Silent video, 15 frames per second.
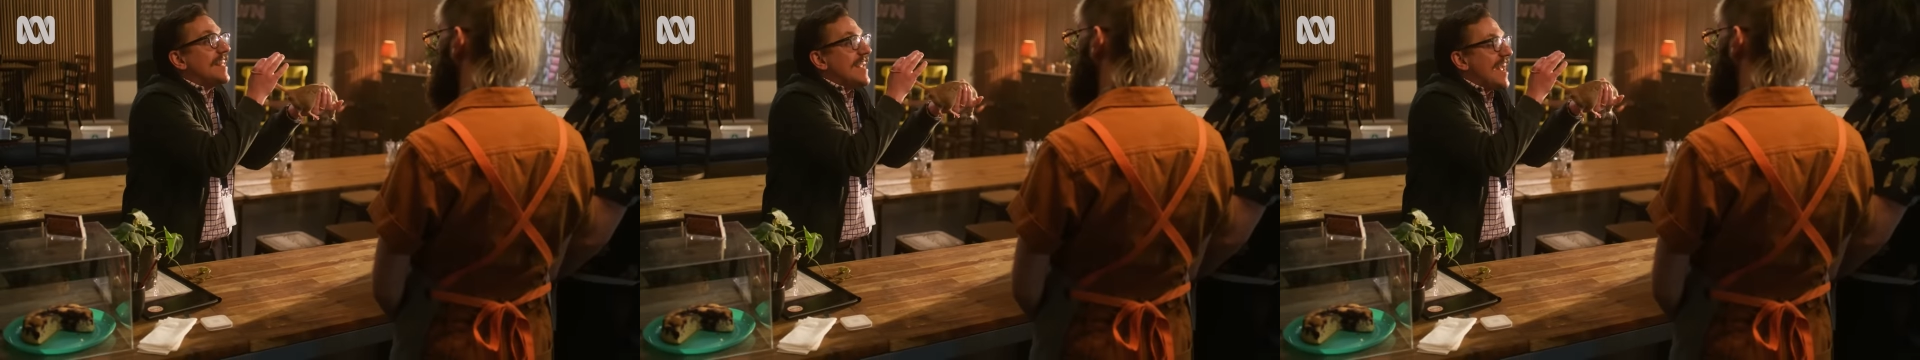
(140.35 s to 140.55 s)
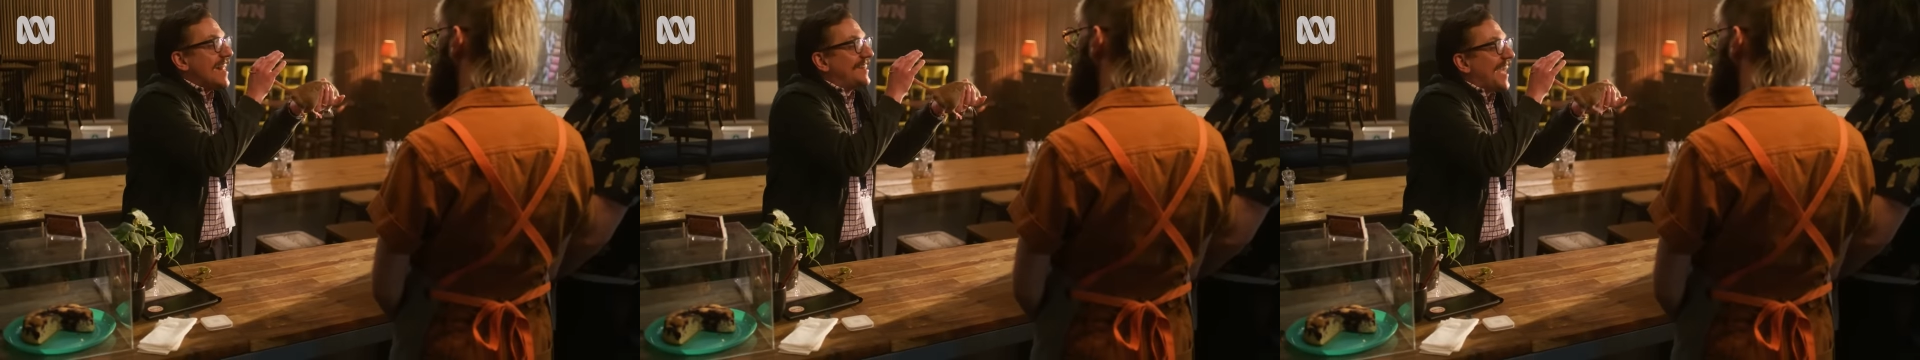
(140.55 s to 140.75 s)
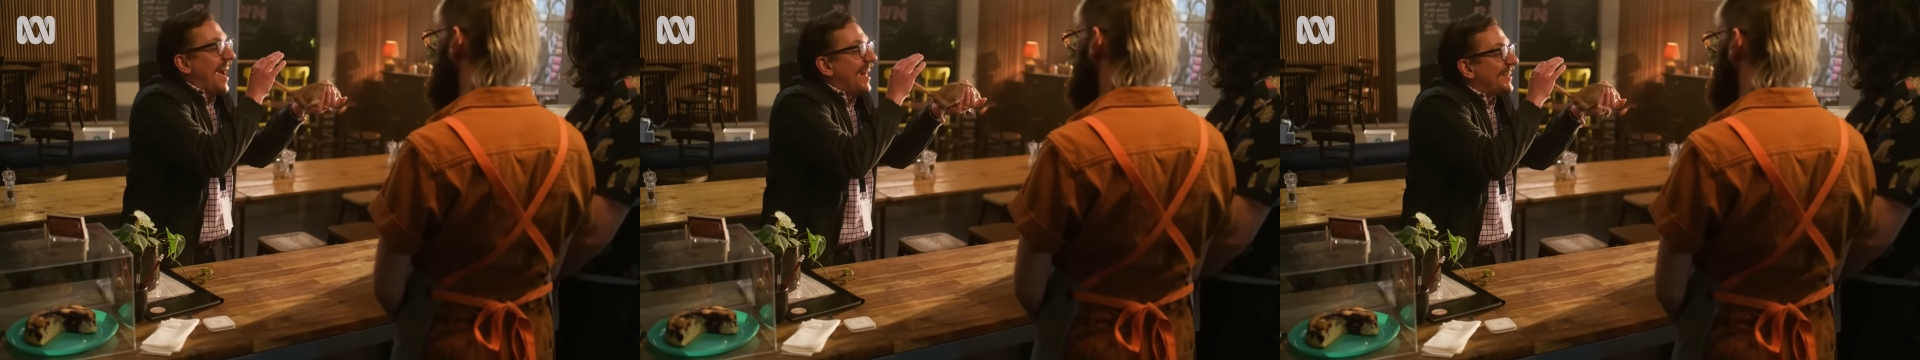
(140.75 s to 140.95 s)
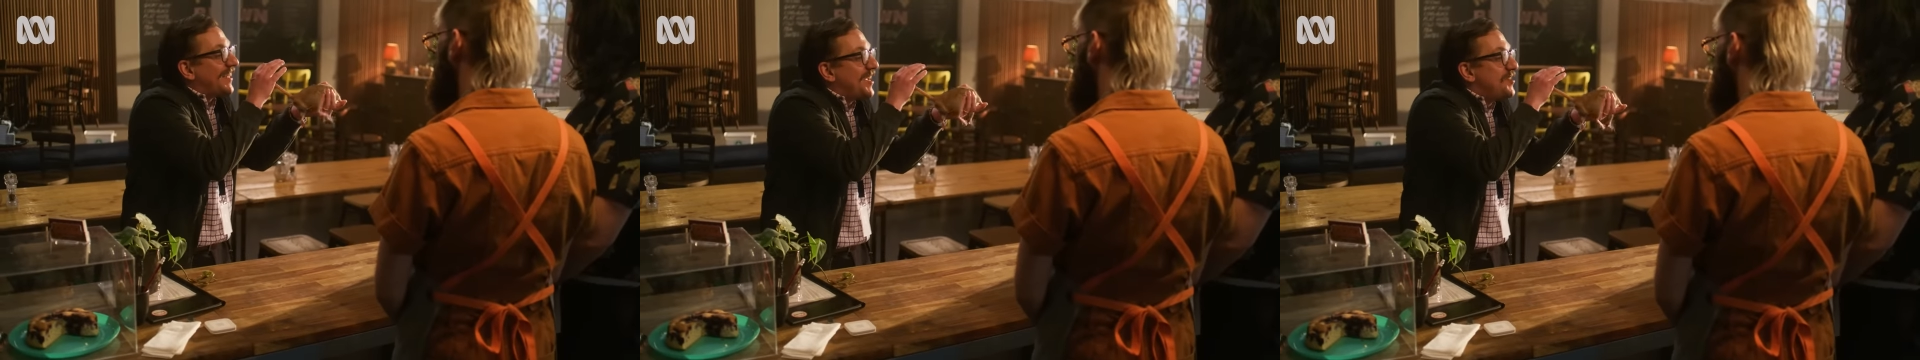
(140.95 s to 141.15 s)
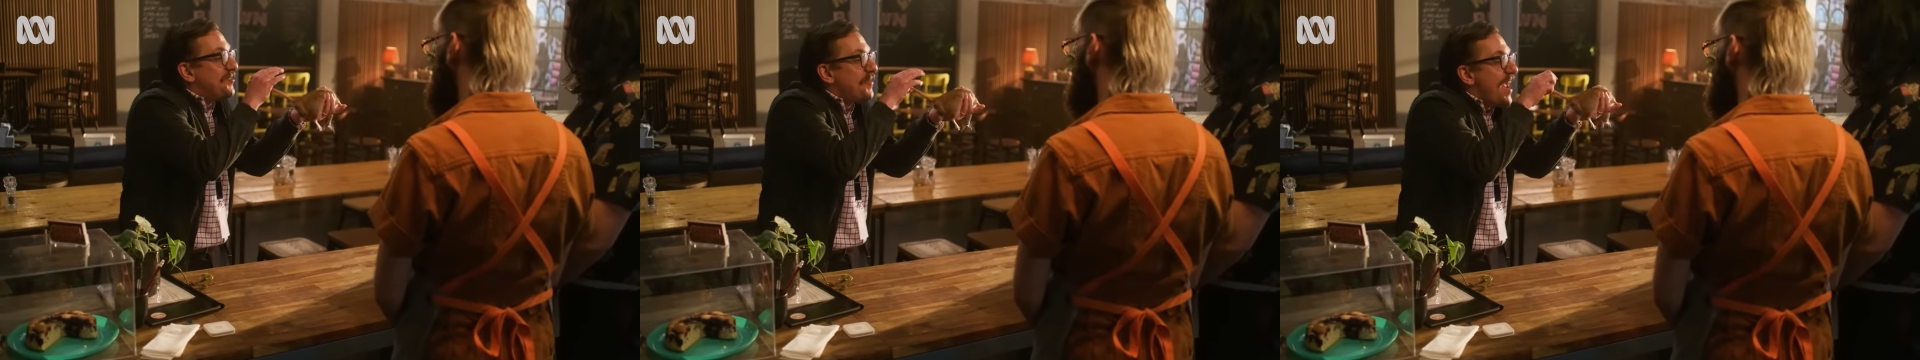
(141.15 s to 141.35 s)
the
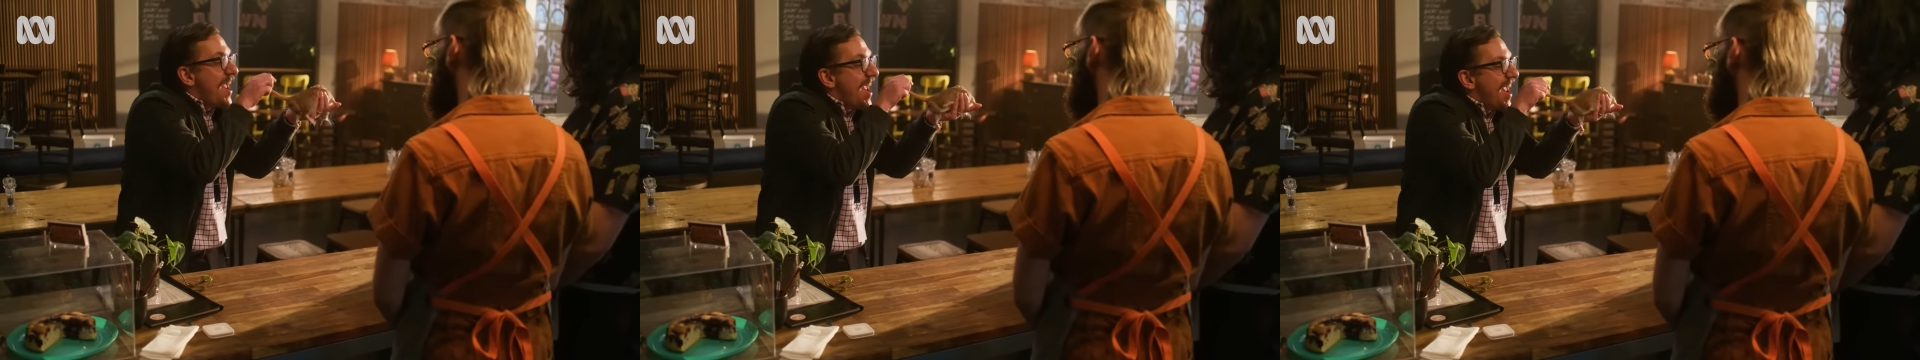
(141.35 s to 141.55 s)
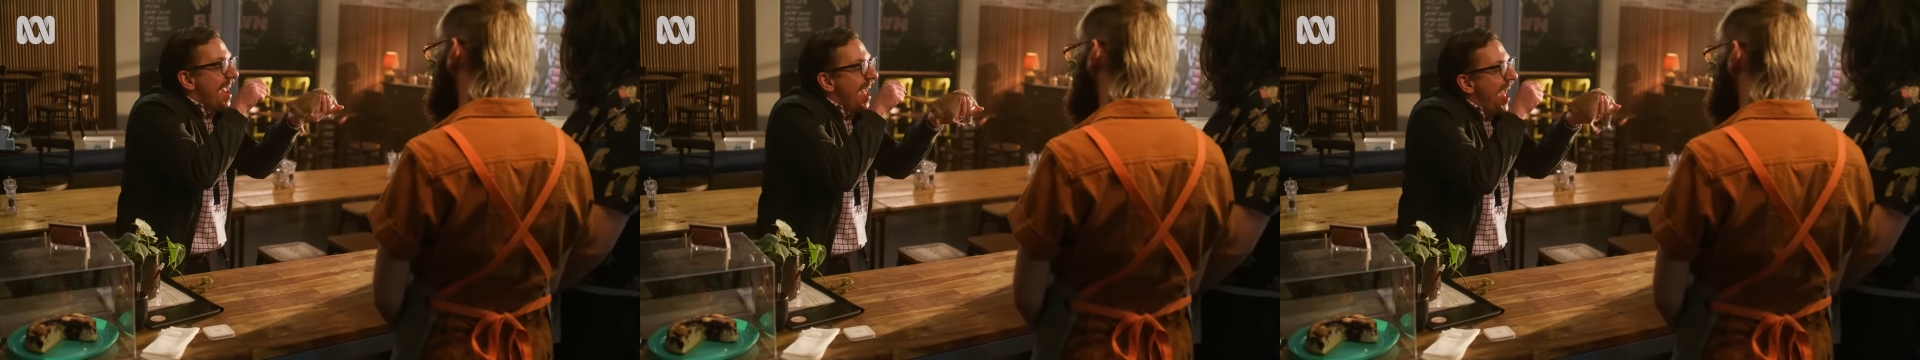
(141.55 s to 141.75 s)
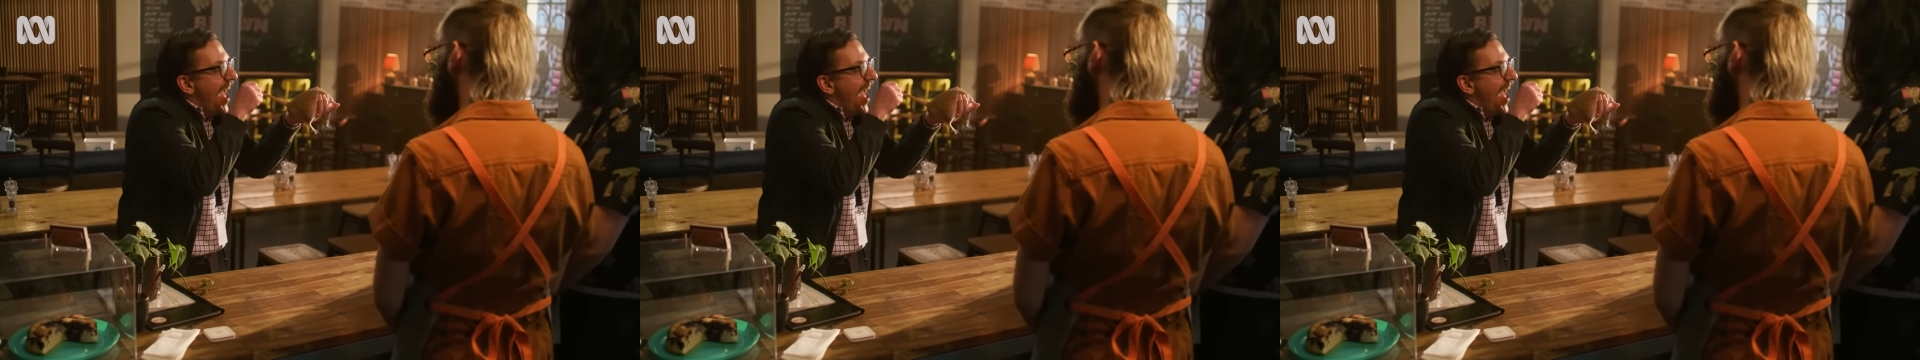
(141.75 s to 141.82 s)
Italian way.